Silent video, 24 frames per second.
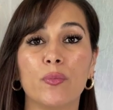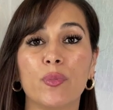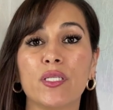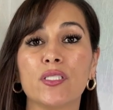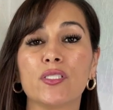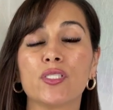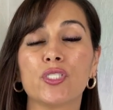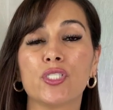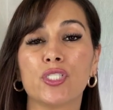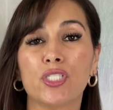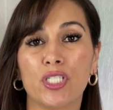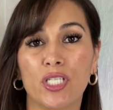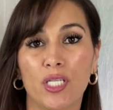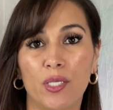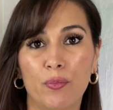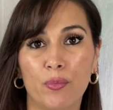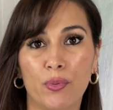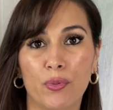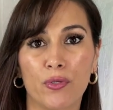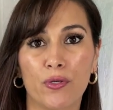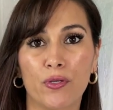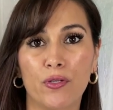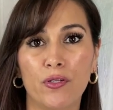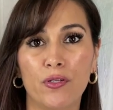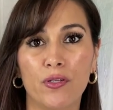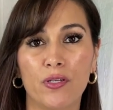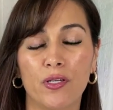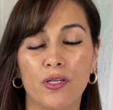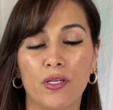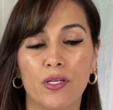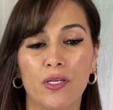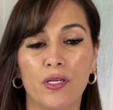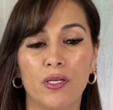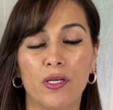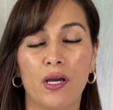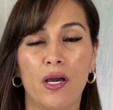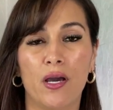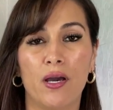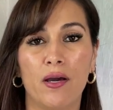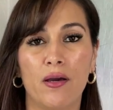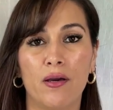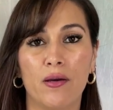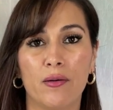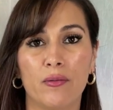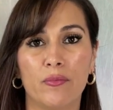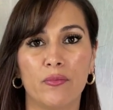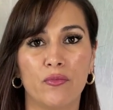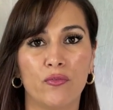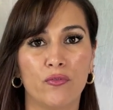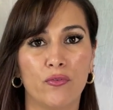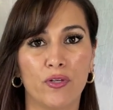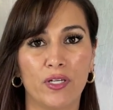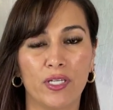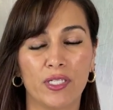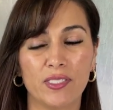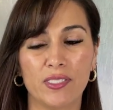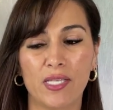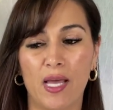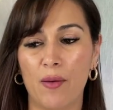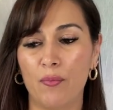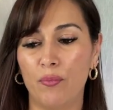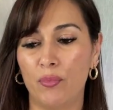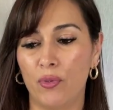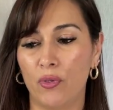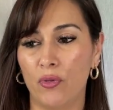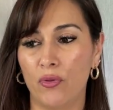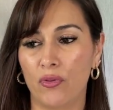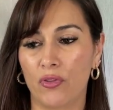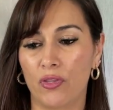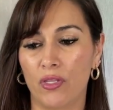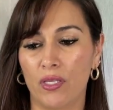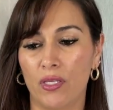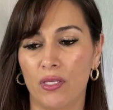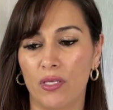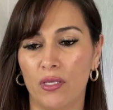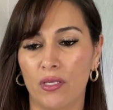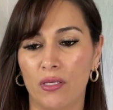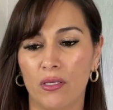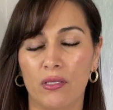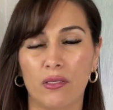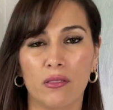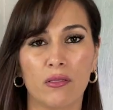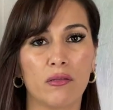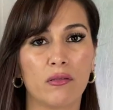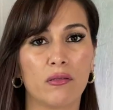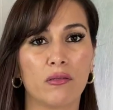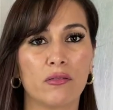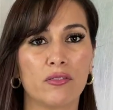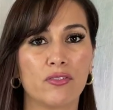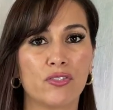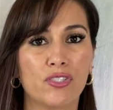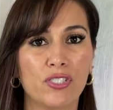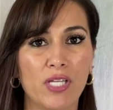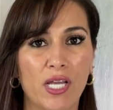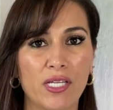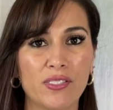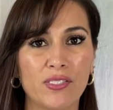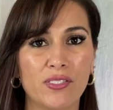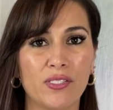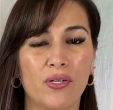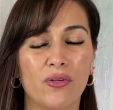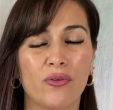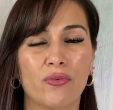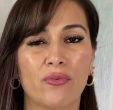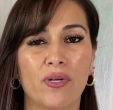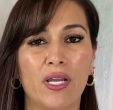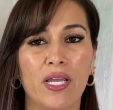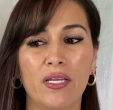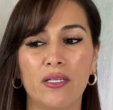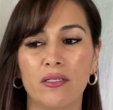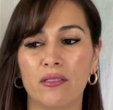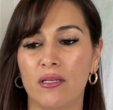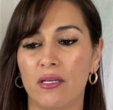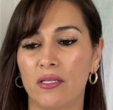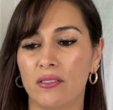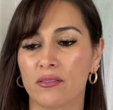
bit cheaper. For example, the gesso, right?